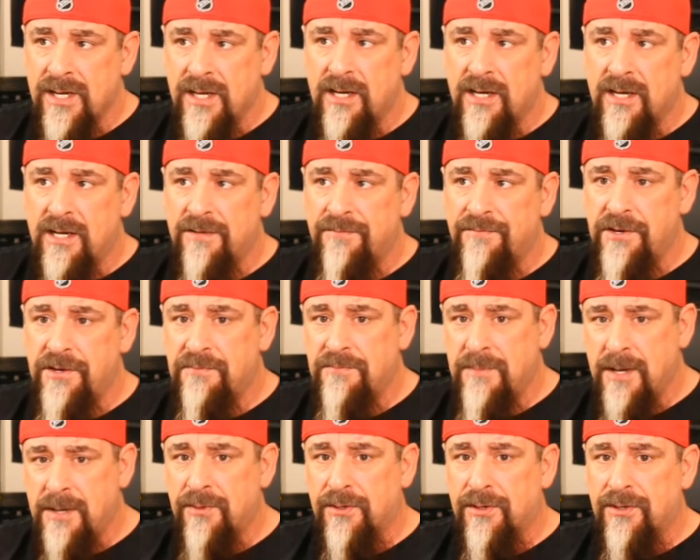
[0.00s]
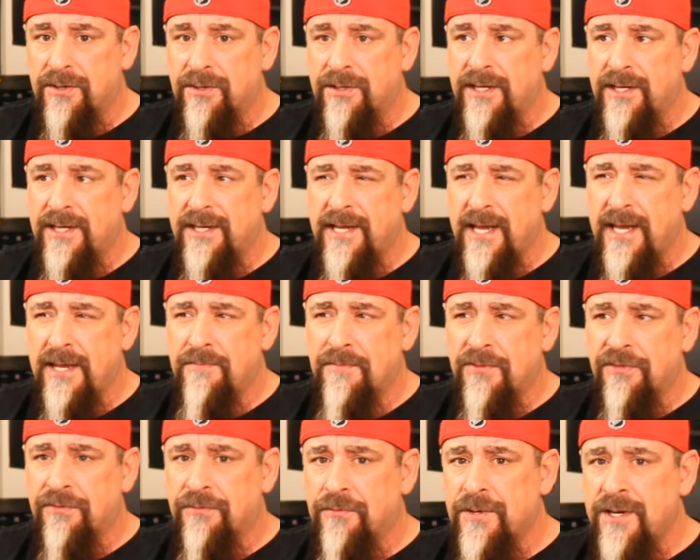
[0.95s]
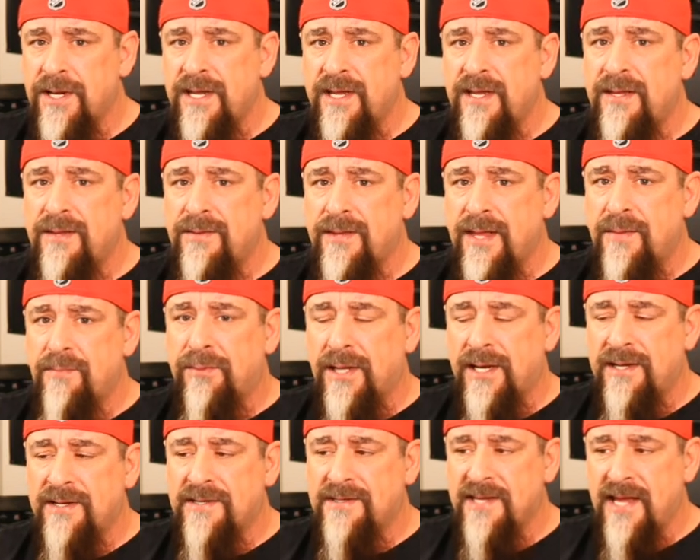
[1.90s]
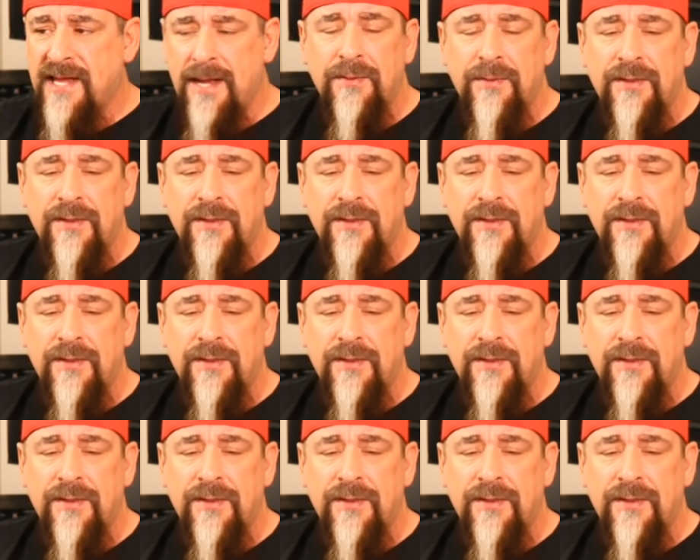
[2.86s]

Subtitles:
if you remember, in Game 3, they played in Tampa.